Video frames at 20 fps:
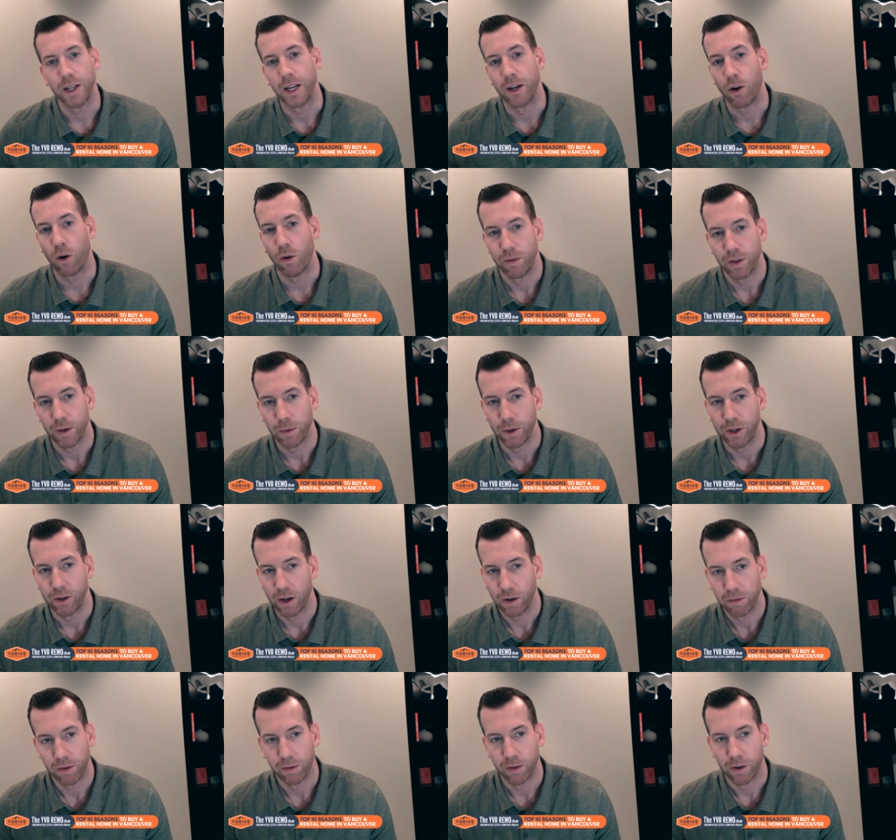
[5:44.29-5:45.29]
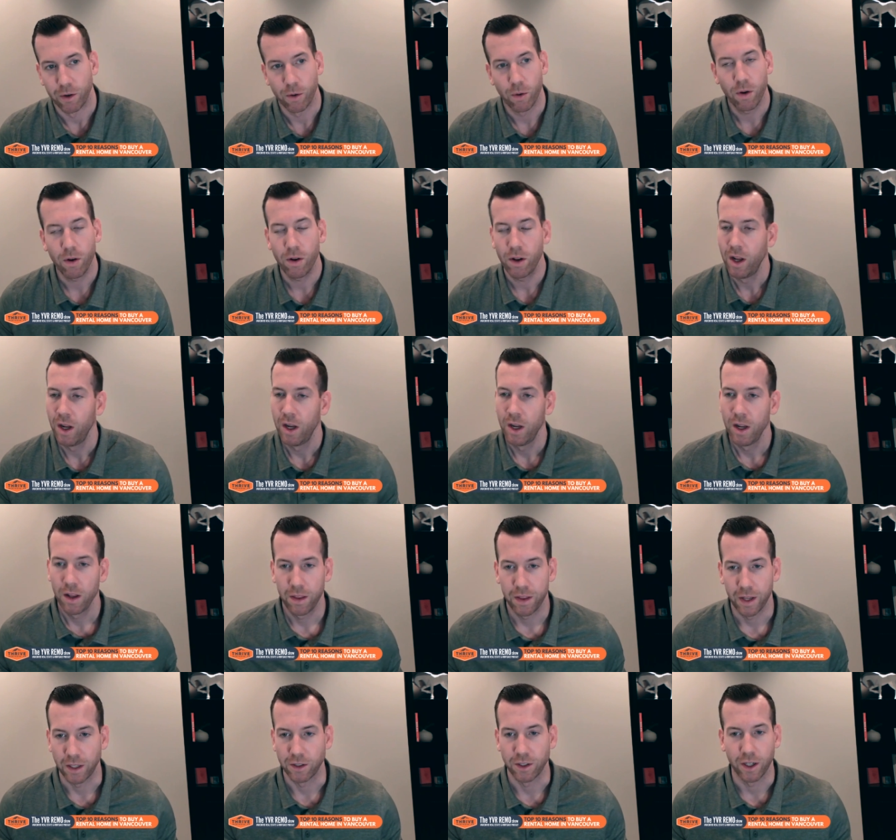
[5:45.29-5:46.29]
and hopefully when you're up for renewal,
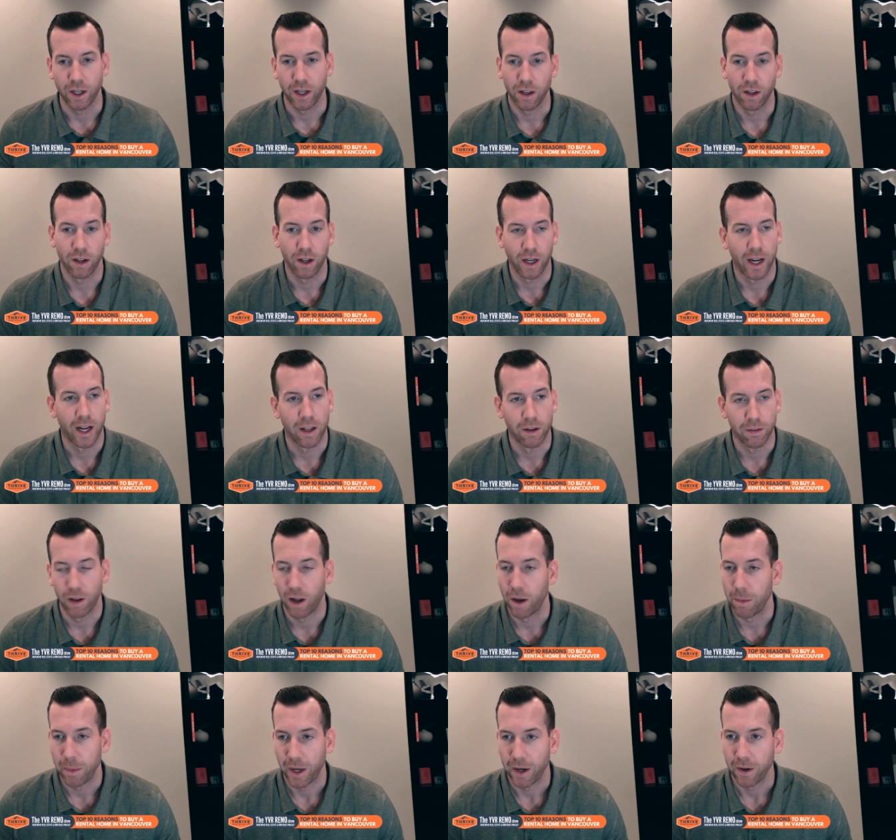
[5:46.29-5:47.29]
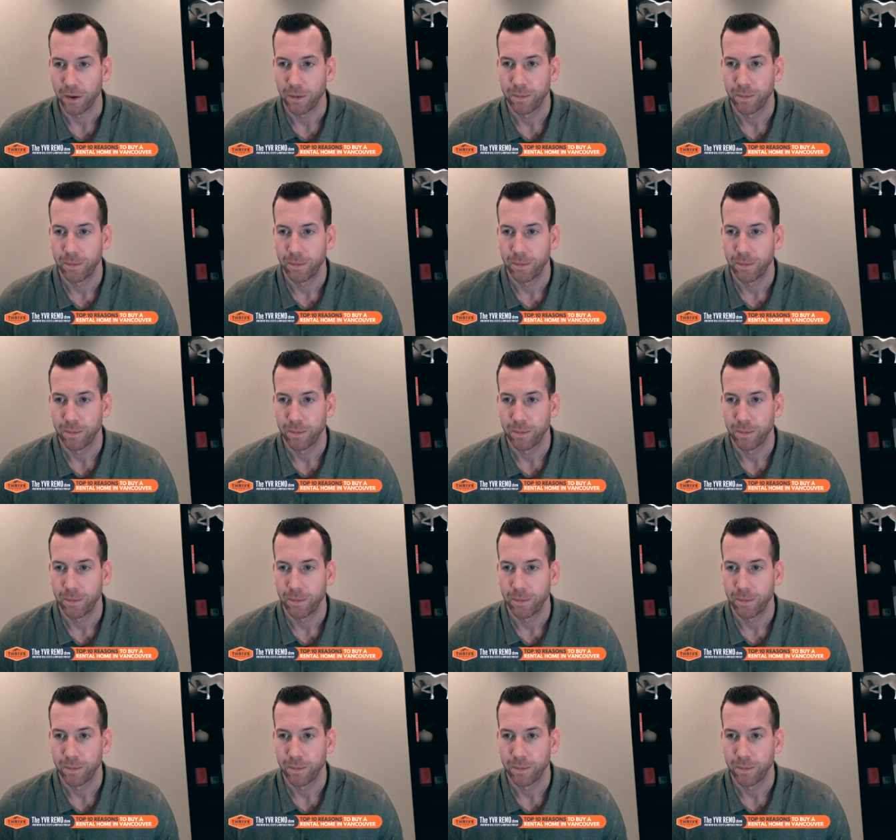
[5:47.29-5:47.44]
things are going to look a hell of a lot better.